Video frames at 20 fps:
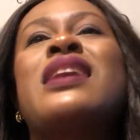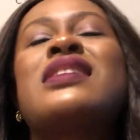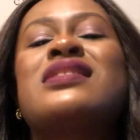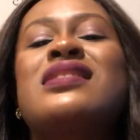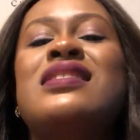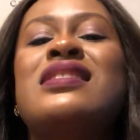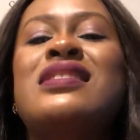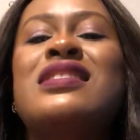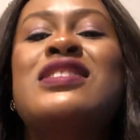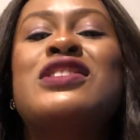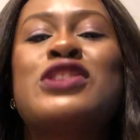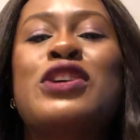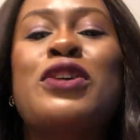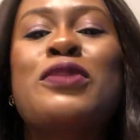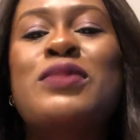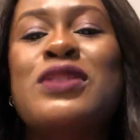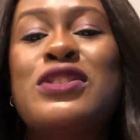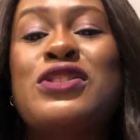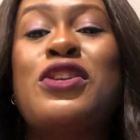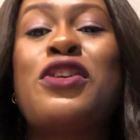that actually
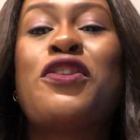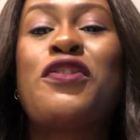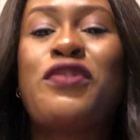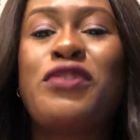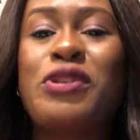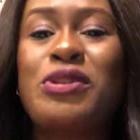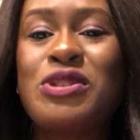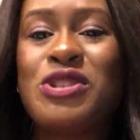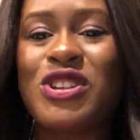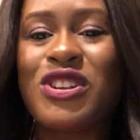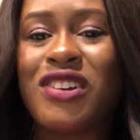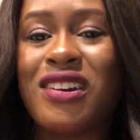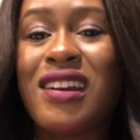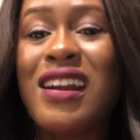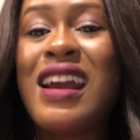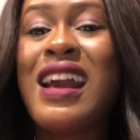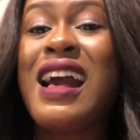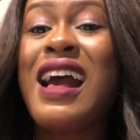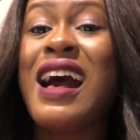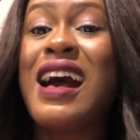determines your future
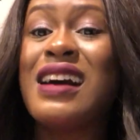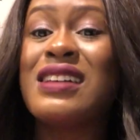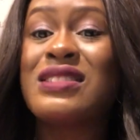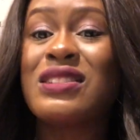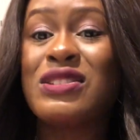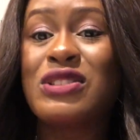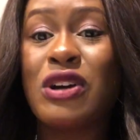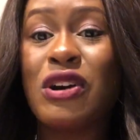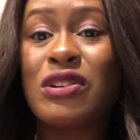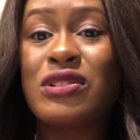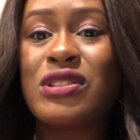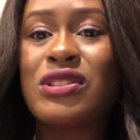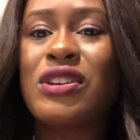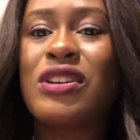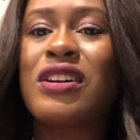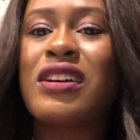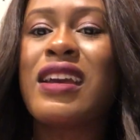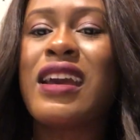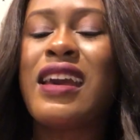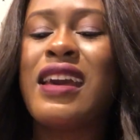as a
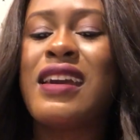doctor.